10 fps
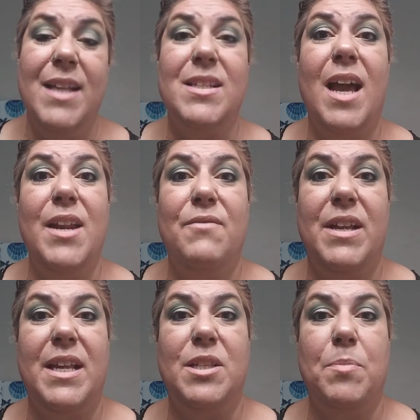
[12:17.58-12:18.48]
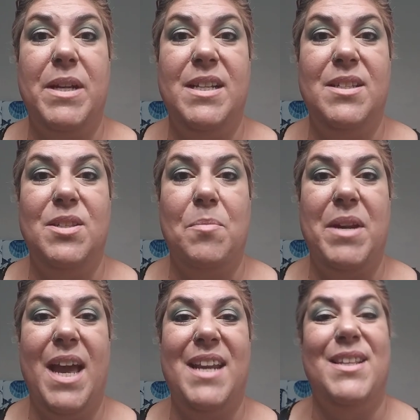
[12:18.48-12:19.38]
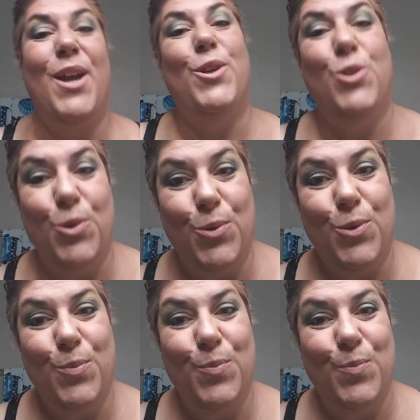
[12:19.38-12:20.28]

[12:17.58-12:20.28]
kind of like explaining to somebody how to tie your shoes.